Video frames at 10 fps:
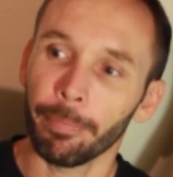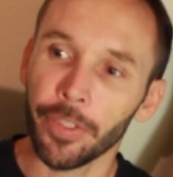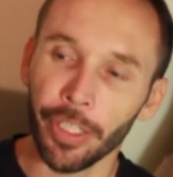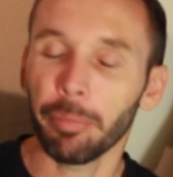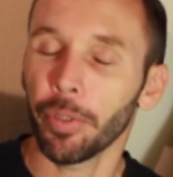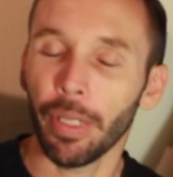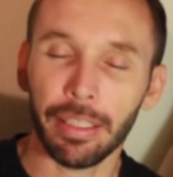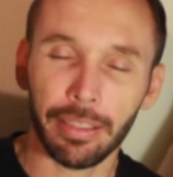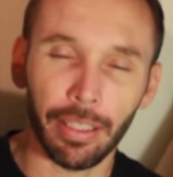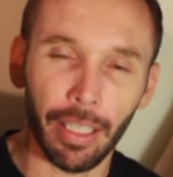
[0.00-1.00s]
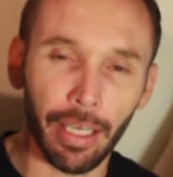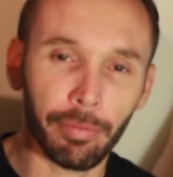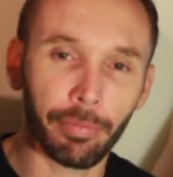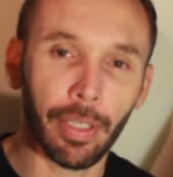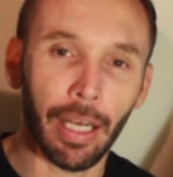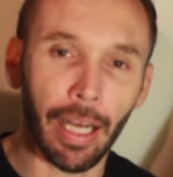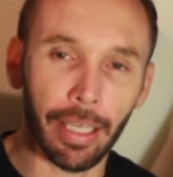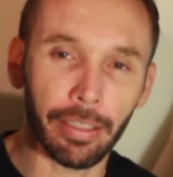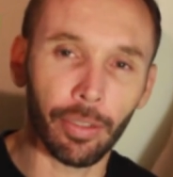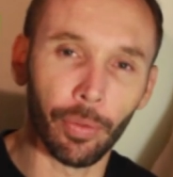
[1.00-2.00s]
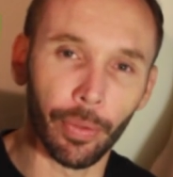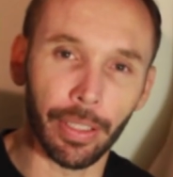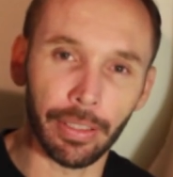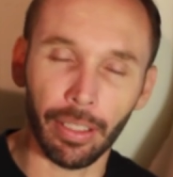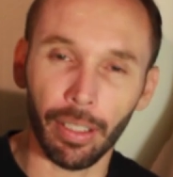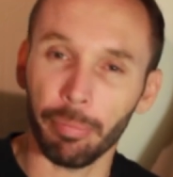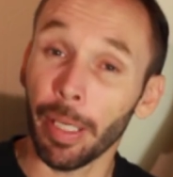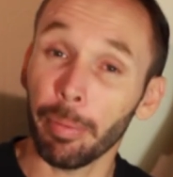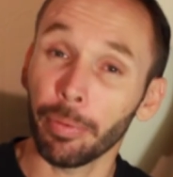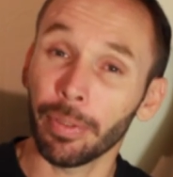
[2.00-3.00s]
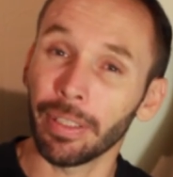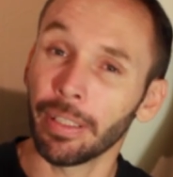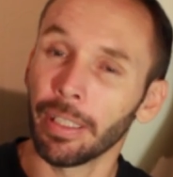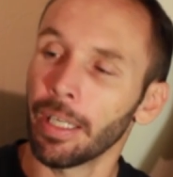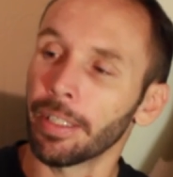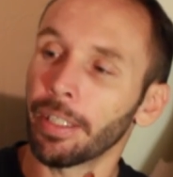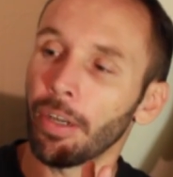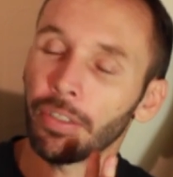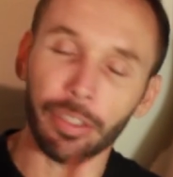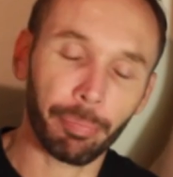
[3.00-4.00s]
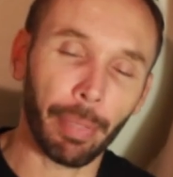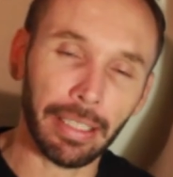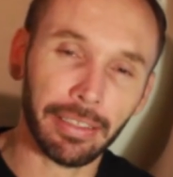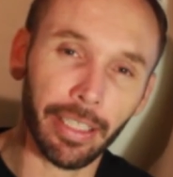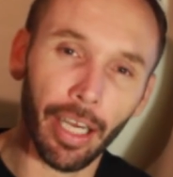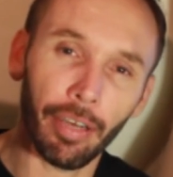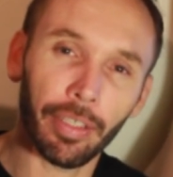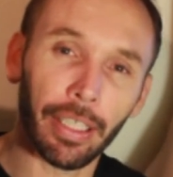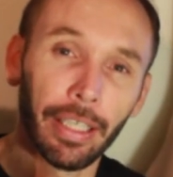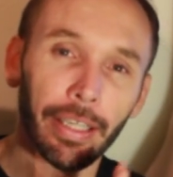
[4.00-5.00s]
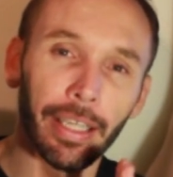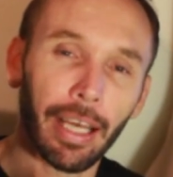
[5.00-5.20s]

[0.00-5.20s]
Shenmue has a love-hate audience. They've got the people that go spastic over it and